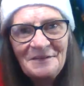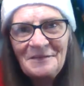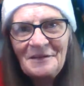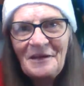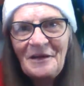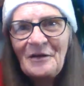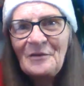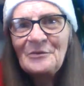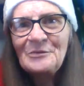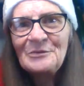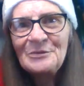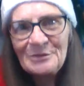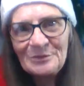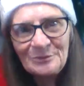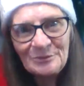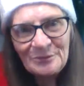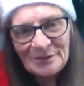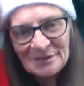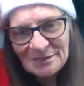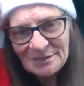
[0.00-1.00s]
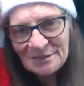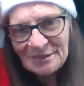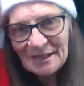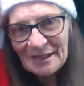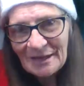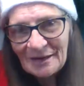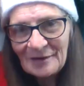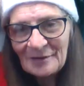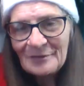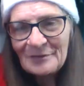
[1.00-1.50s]
No, I wouldn't wish
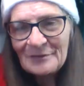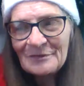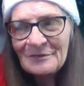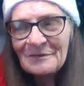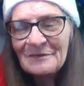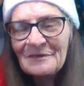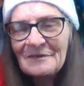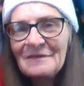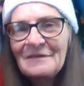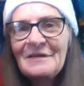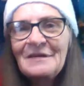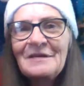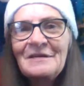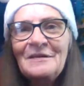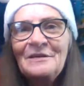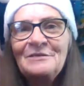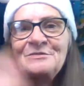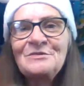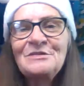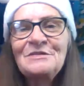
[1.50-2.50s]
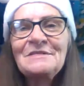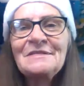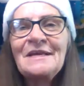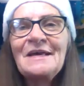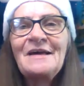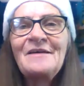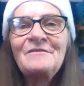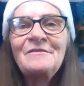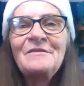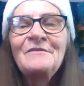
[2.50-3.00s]
that on her. I know she's
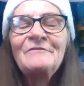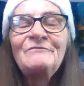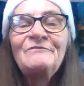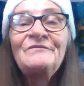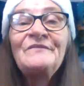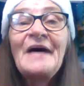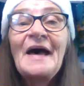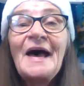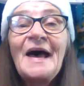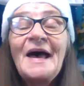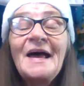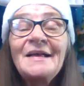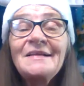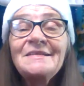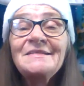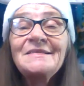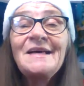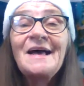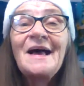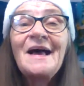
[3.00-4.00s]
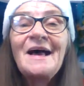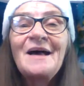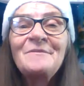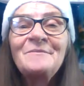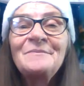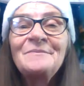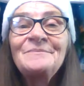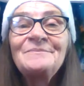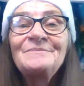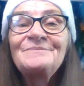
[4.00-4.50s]
having a fine
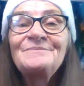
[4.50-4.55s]
time